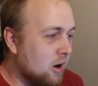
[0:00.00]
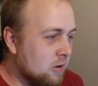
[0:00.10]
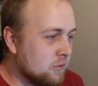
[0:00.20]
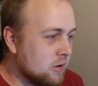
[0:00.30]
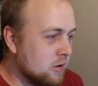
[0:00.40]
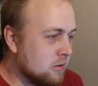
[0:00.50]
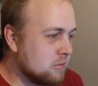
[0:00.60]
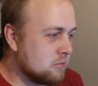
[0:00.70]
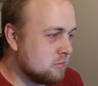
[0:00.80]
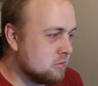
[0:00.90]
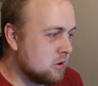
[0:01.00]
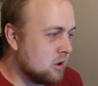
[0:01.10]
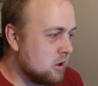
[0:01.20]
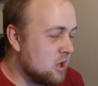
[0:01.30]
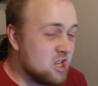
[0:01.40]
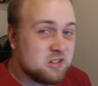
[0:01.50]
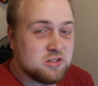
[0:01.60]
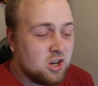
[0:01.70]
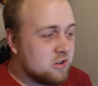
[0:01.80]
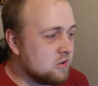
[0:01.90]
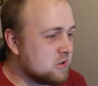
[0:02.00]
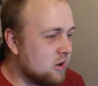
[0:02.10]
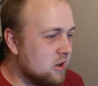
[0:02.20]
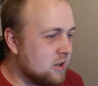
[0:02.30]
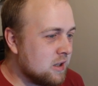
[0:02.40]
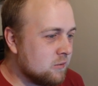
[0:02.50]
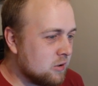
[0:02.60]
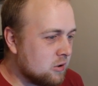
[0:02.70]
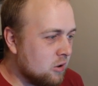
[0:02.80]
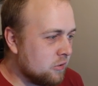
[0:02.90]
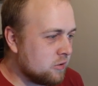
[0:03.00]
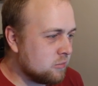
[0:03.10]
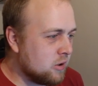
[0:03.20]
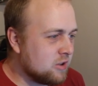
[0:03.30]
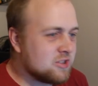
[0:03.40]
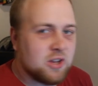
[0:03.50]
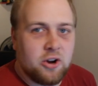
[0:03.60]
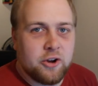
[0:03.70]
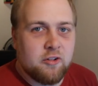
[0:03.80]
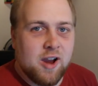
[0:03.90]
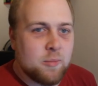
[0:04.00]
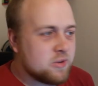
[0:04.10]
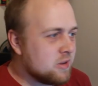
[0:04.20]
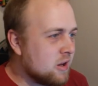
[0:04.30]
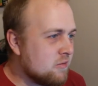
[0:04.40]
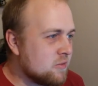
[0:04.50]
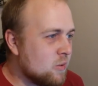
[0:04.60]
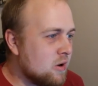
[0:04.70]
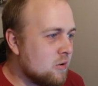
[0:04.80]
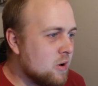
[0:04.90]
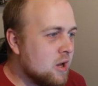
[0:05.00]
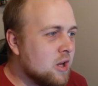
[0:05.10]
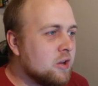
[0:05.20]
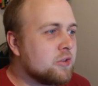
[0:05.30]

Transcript: After, nice and tidy, and even got some nice diagrams in there as well.